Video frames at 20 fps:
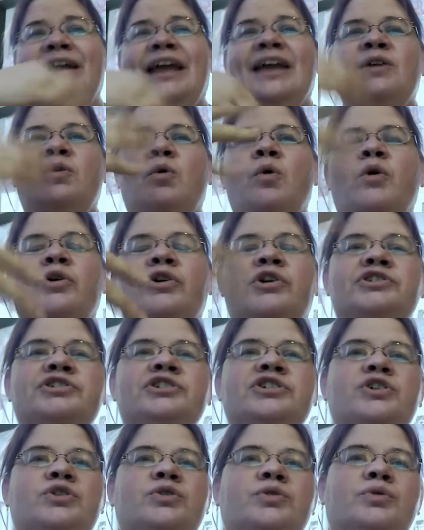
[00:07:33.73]
in order
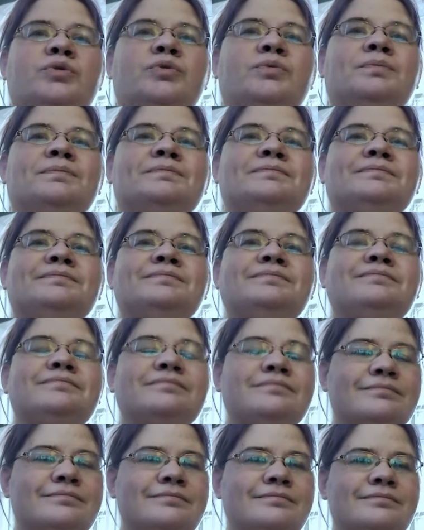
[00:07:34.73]
to
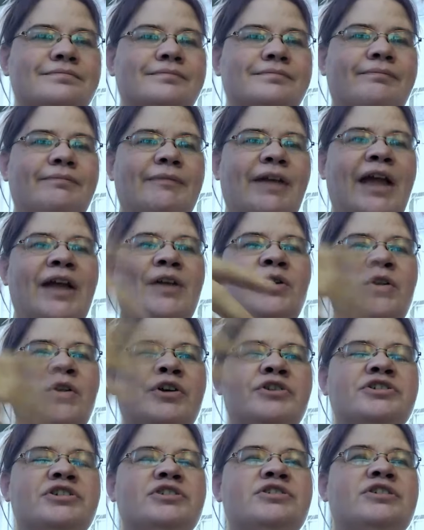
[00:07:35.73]
in order
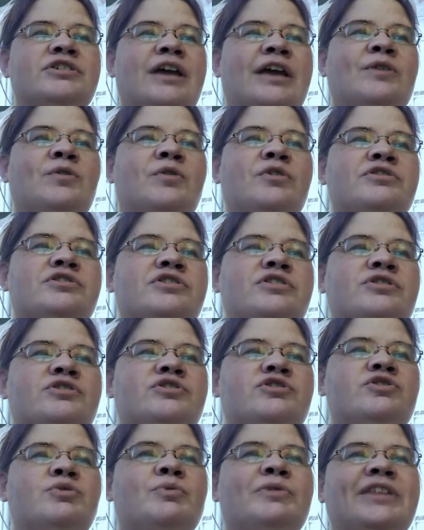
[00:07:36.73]
to do in order to
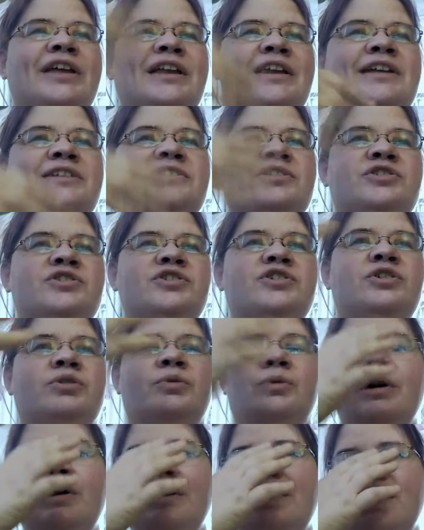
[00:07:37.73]
do what they need to
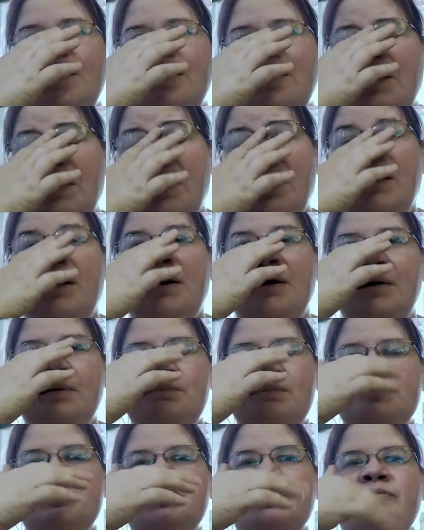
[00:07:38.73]
do.
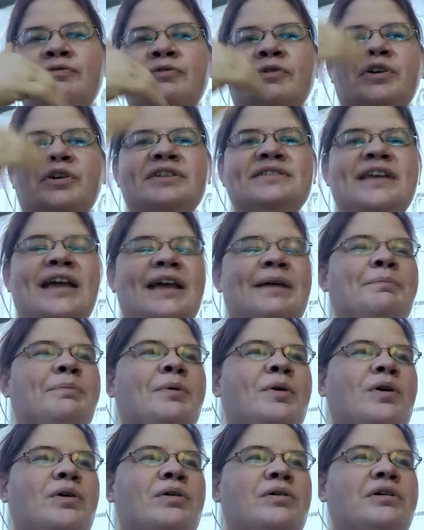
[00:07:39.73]
Um, so, for
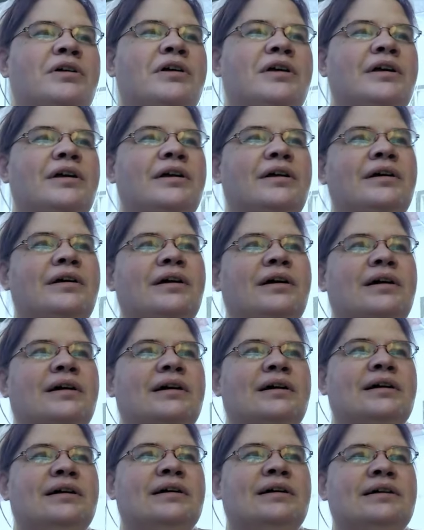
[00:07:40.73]
example,
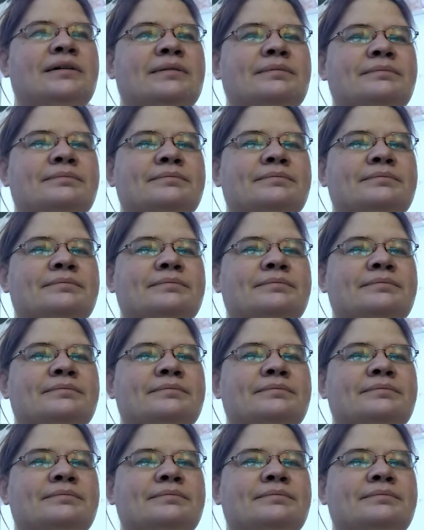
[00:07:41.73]
uh,